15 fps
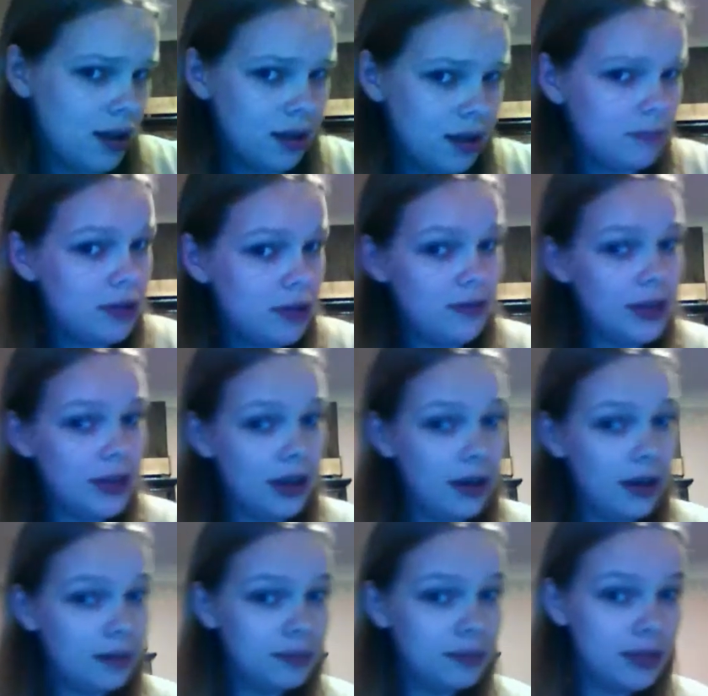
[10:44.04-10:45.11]
put a video
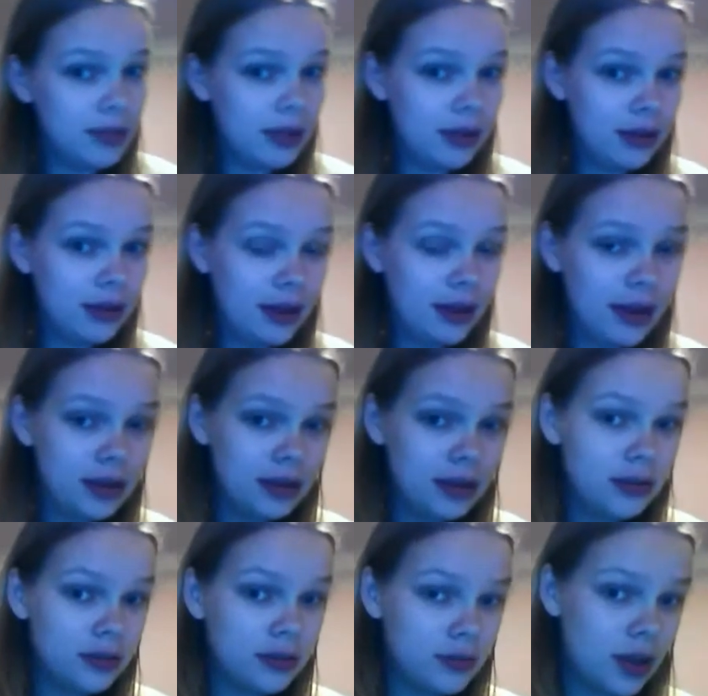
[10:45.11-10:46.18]
up in
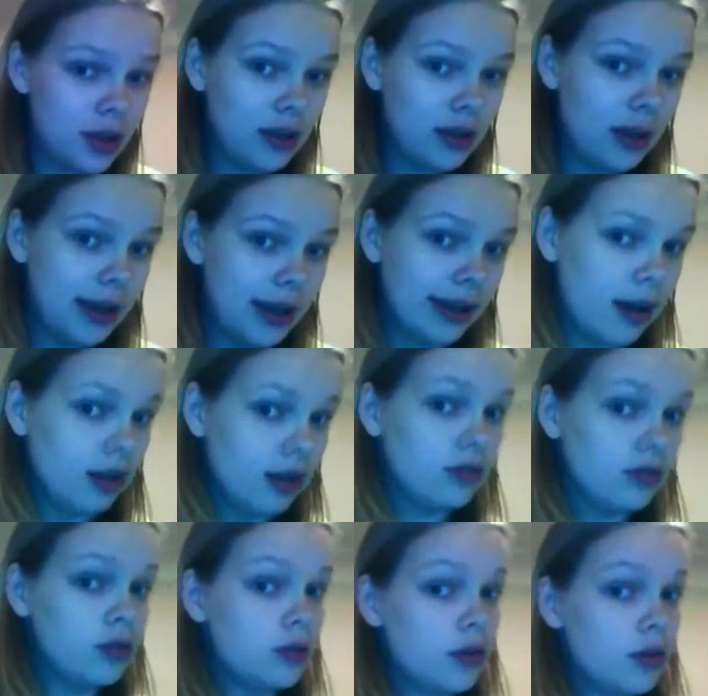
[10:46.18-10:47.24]
ages and I can't
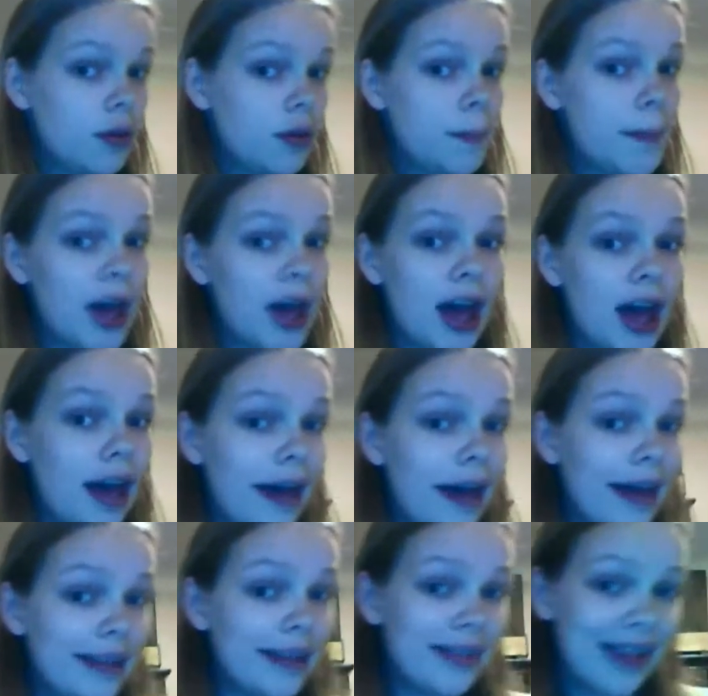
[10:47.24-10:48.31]
talk,
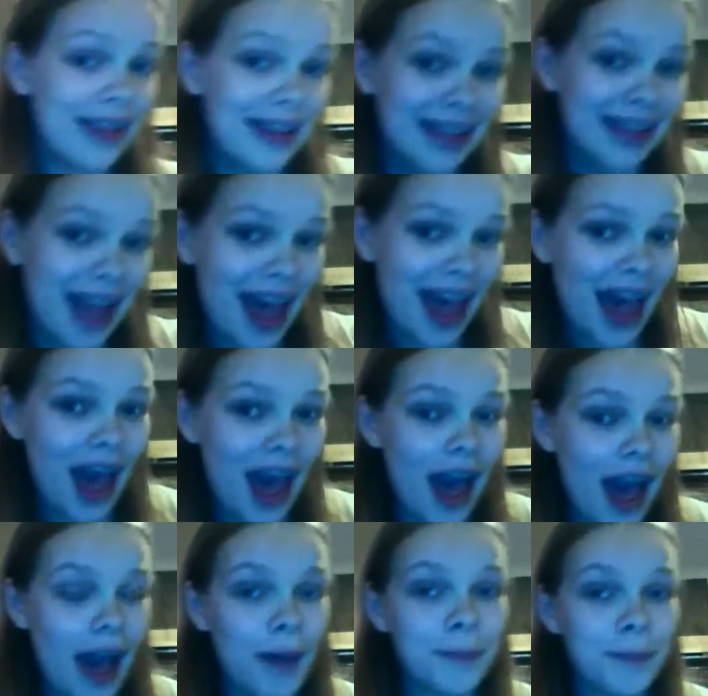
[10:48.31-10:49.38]
but still.
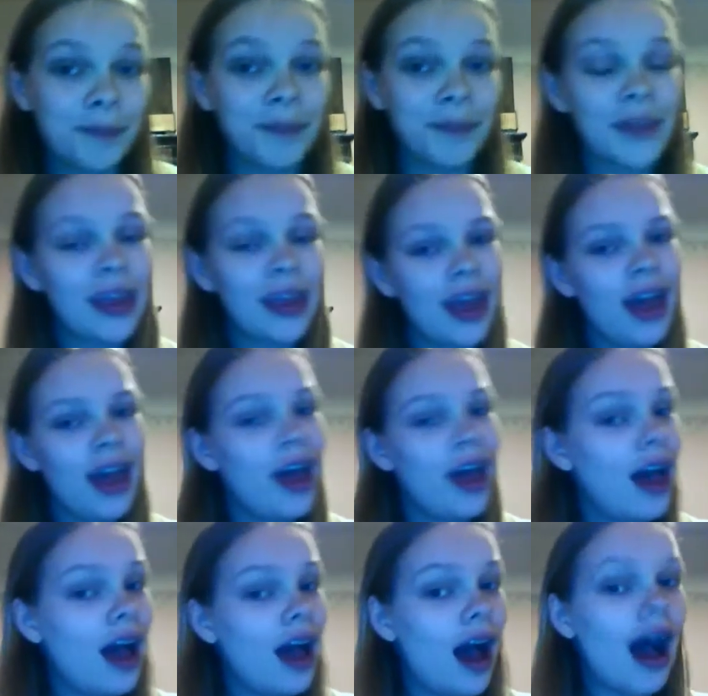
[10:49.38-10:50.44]

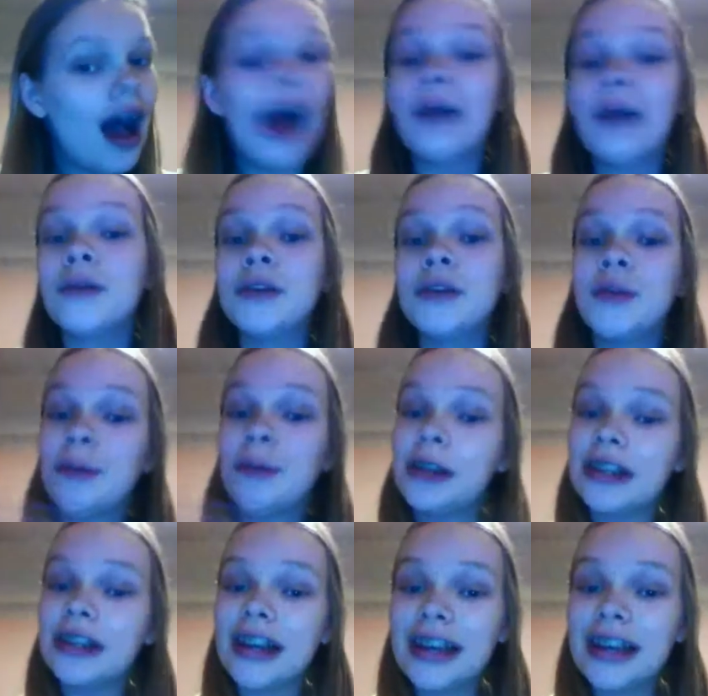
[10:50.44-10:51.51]
I want to
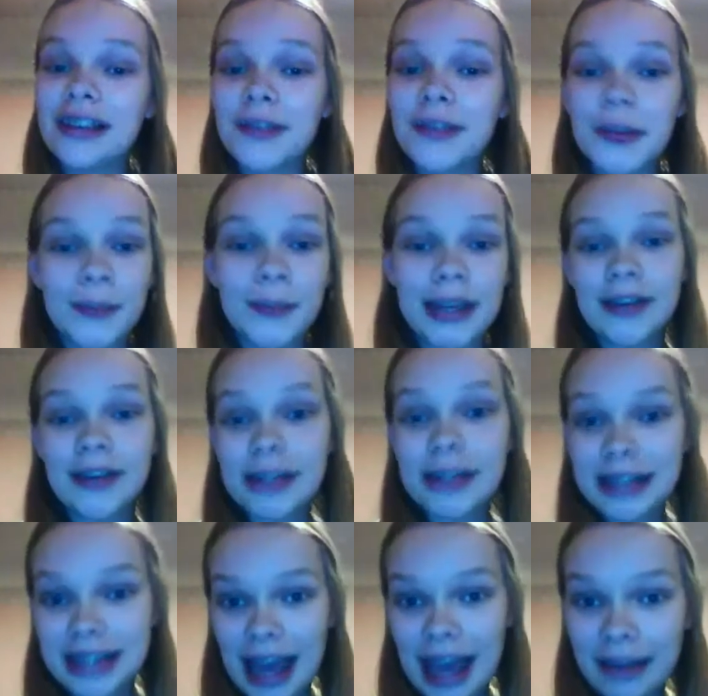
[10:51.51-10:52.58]
apologise for spinning on this
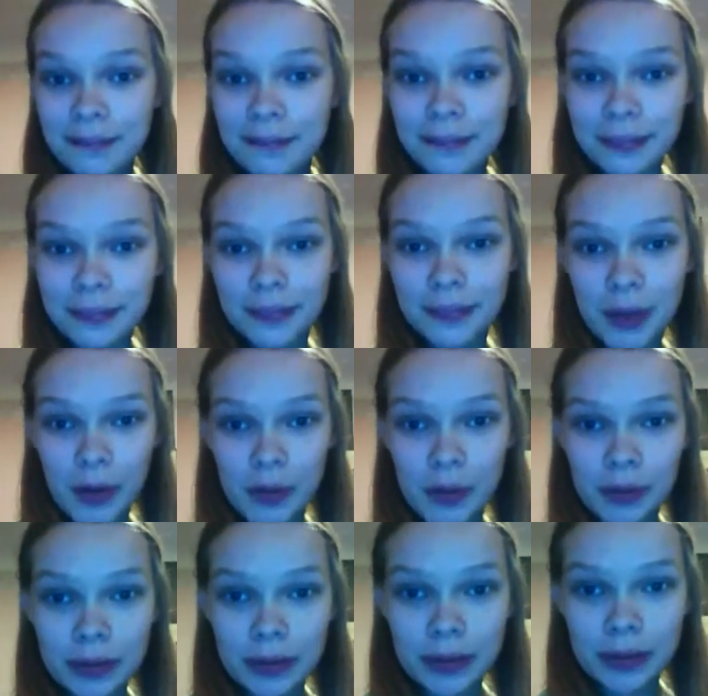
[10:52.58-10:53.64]
chair the
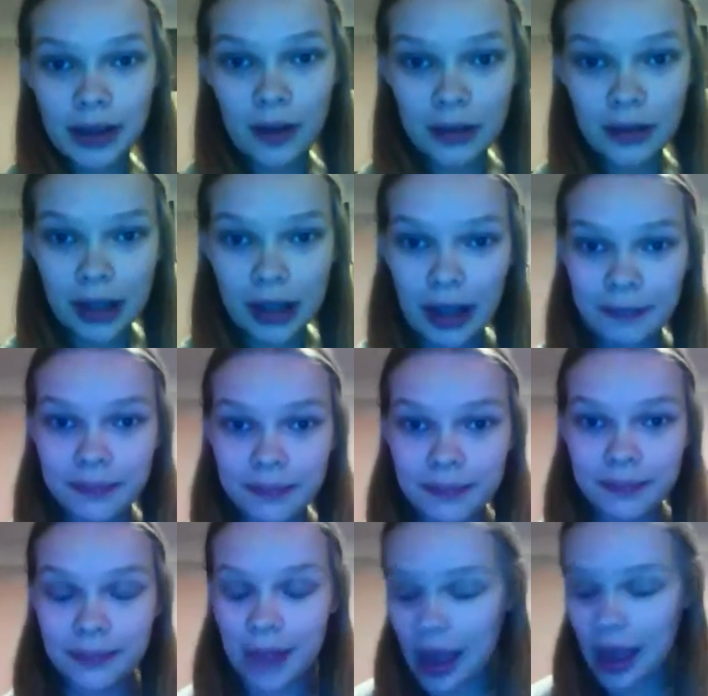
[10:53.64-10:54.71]
whole time.
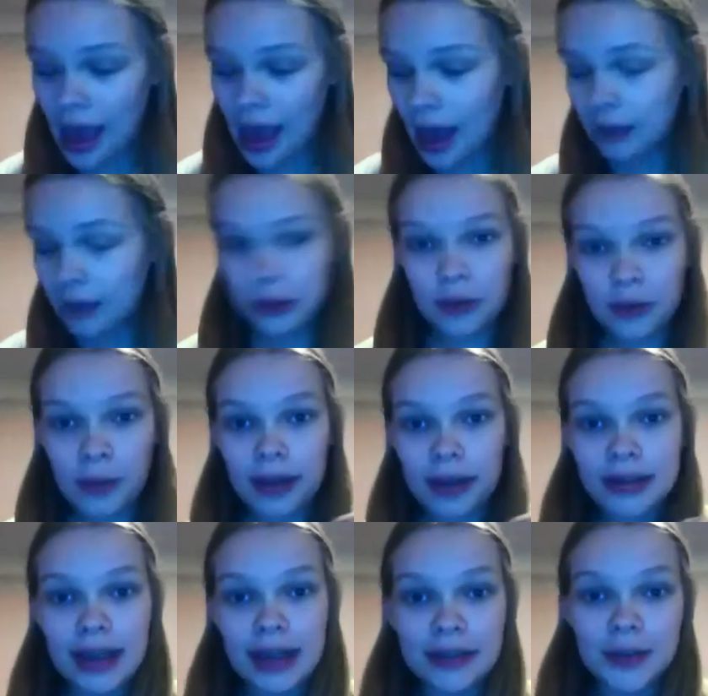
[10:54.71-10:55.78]
I want to
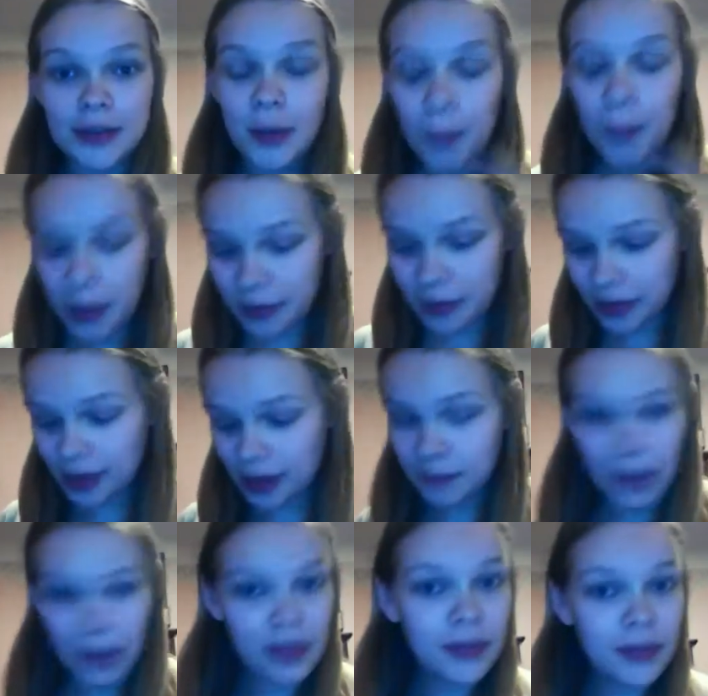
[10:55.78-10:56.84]
apologise for not posting in
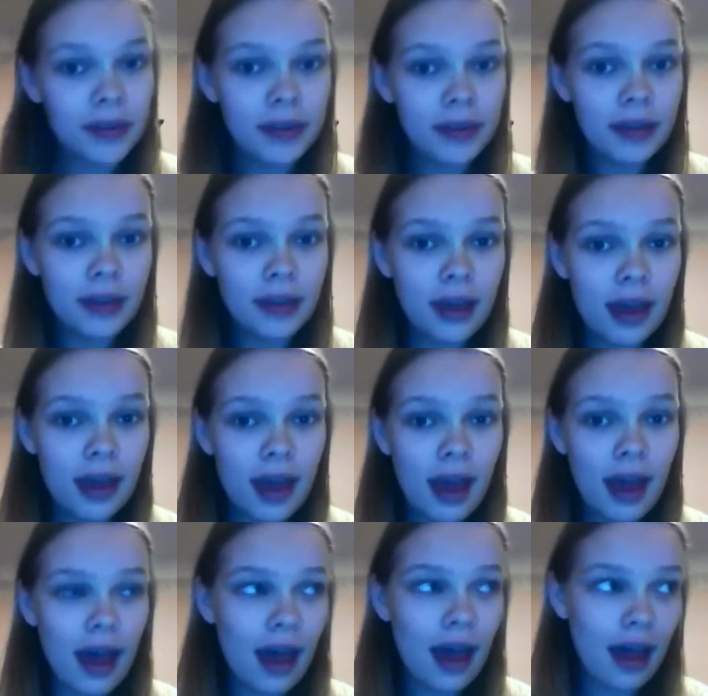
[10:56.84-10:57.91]
months.
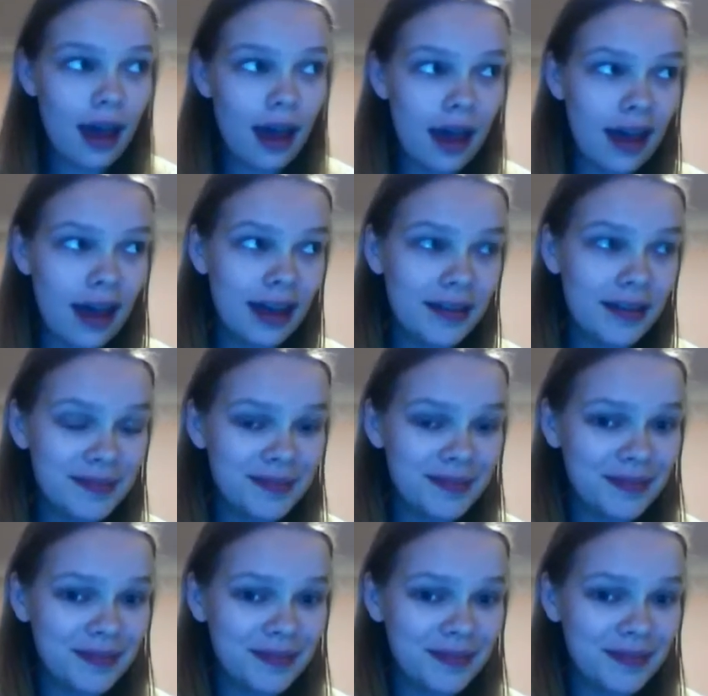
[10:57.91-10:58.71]
I